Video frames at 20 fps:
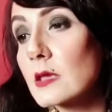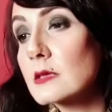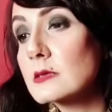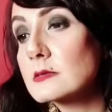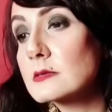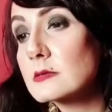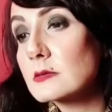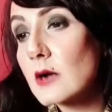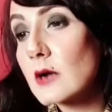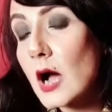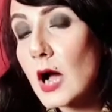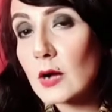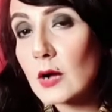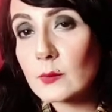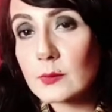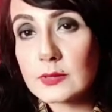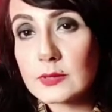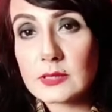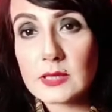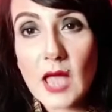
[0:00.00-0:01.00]
So how
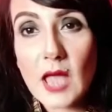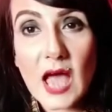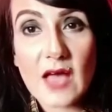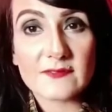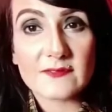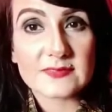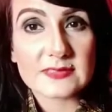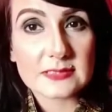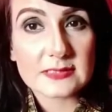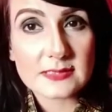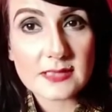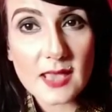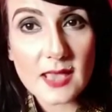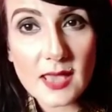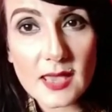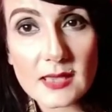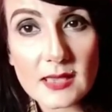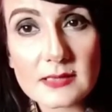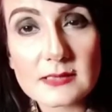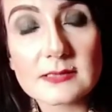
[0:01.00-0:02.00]
we have
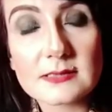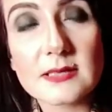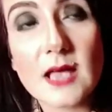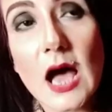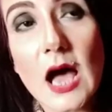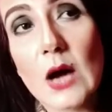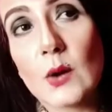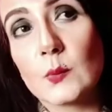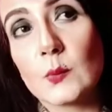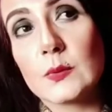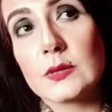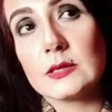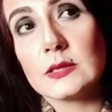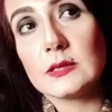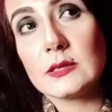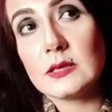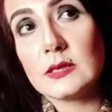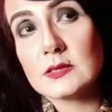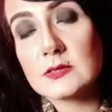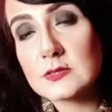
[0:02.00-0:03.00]
sex, how
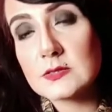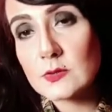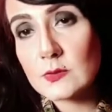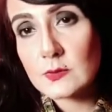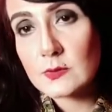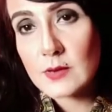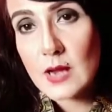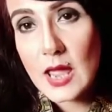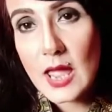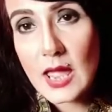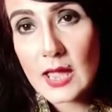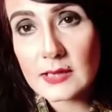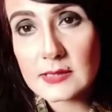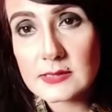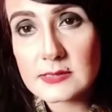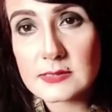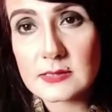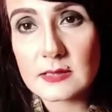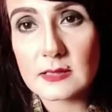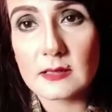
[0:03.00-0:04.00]
we
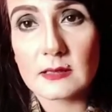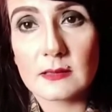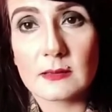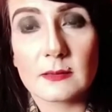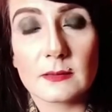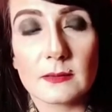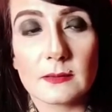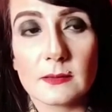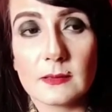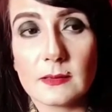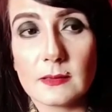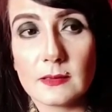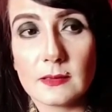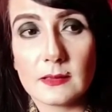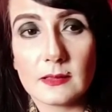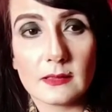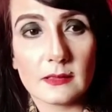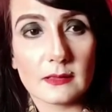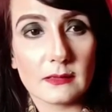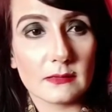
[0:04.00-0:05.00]
interact,
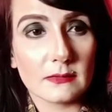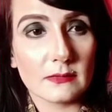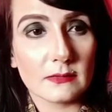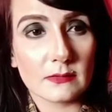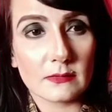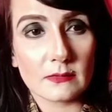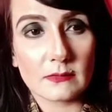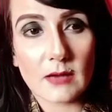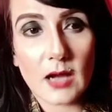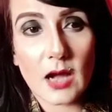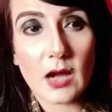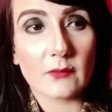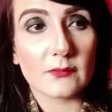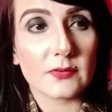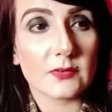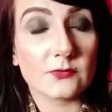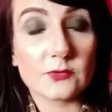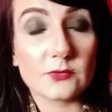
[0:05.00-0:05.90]
how we